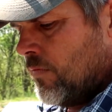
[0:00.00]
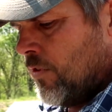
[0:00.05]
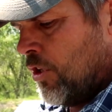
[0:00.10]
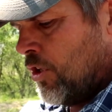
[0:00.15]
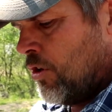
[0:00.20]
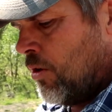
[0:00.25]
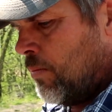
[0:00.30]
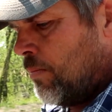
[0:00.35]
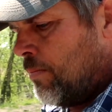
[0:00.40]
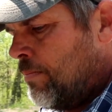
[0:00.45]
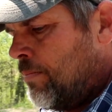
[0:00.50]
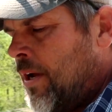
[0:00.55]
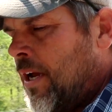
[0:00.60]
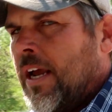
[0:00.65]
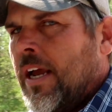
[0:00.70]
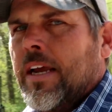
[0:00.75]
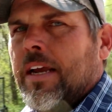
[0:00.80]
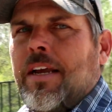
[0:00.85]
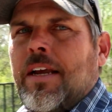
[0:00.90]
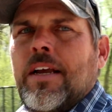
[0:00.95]
you know,
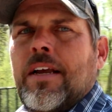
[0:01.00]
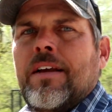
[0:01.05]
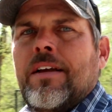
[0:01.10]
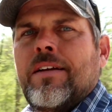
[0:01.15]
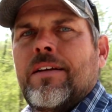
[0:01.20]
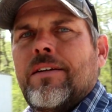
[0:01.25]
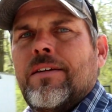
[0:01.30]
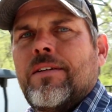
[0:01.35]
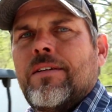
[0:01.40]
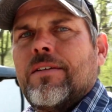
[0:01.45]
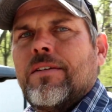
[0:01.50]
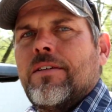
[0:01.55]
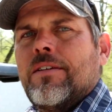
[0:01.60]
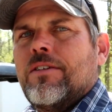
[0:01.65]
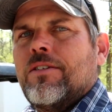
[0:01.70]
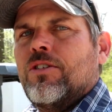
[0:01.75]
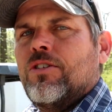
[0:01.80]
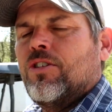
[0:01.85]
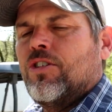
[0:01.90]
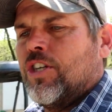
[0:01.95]
big
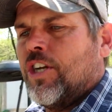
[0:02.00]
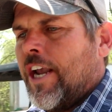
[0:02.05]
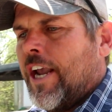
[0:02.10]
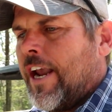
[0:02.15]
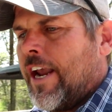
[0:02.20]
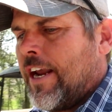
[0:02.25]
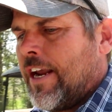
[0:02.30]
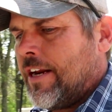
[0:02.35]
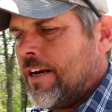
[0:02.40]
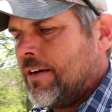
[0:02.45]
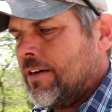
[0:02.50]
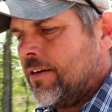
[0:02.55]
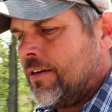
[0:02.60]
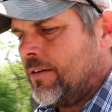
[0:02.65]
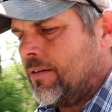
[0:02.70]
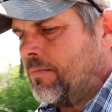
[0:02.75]
chain